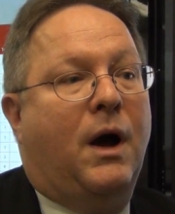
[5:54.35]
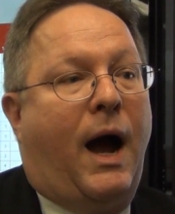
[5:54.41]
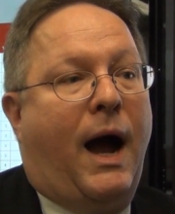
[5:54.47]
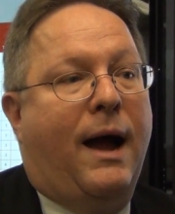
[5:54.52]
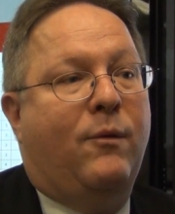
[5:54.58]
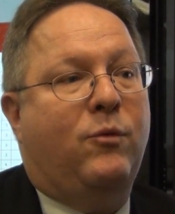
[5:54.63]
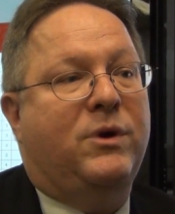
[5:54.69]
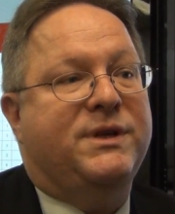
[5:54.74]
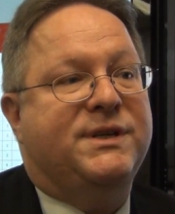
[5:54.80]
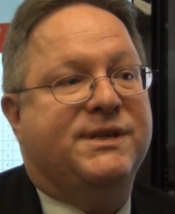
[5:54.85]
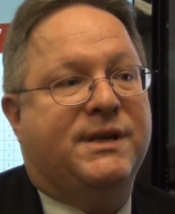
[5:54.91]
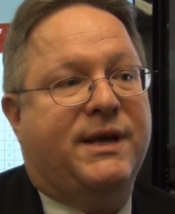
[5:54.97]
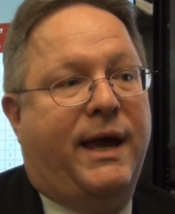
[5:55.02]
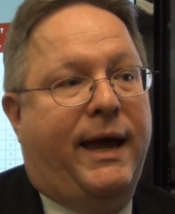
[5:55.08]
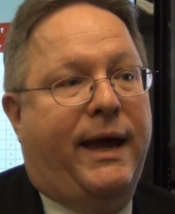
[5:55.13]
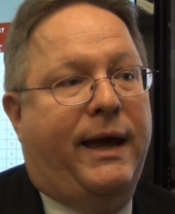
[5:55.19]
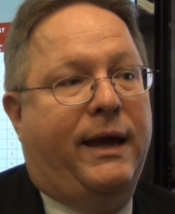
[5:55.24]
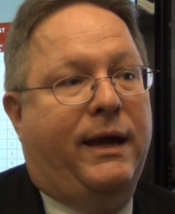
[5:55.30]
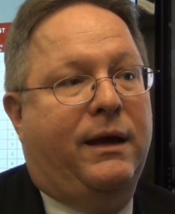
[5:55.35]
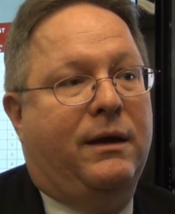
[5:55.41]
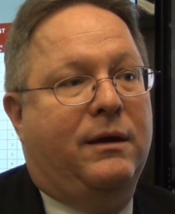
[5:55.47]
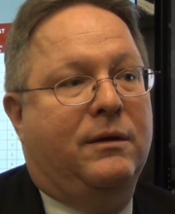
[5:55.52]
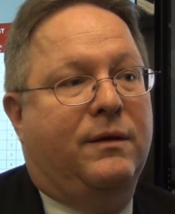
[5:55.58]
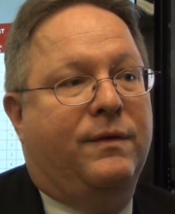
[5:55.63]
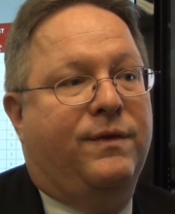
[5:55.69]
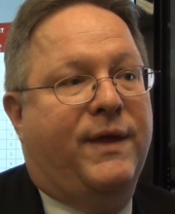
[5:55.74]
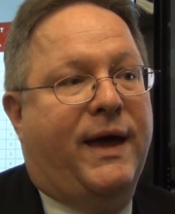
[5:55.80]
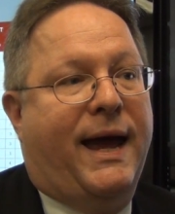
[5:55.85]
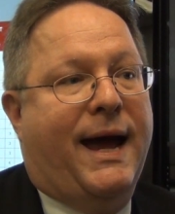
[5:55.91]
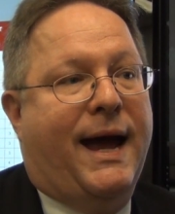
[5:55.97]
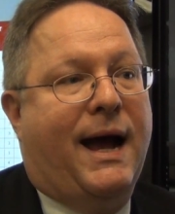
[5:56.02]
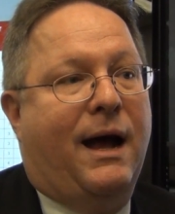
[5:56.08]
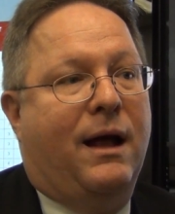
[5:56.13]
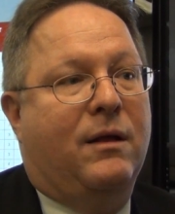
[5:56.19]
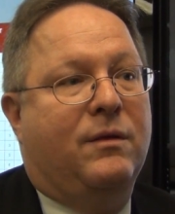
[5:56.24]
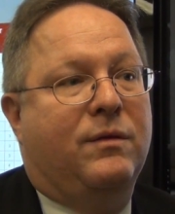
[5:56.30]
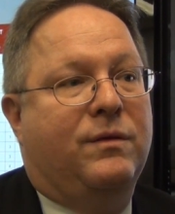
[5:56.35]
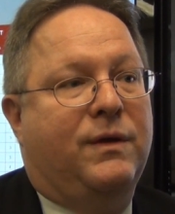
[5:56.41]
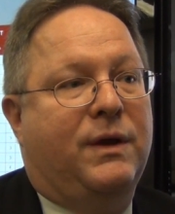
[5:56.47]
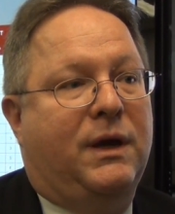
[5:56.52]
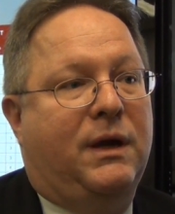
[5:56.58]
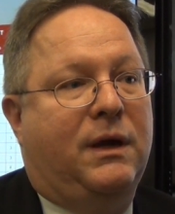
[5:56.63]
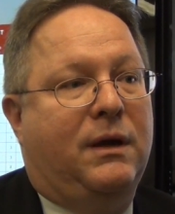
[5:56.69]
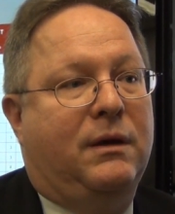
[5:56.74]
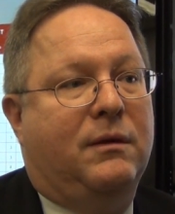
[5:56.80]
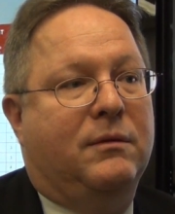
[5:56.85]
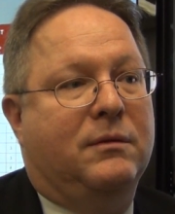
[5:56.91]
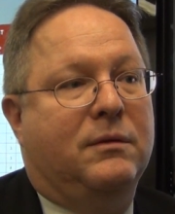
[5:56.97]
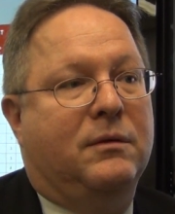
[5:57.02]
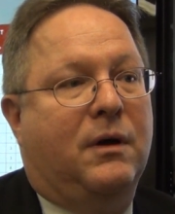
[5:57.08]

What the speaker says: I would say that the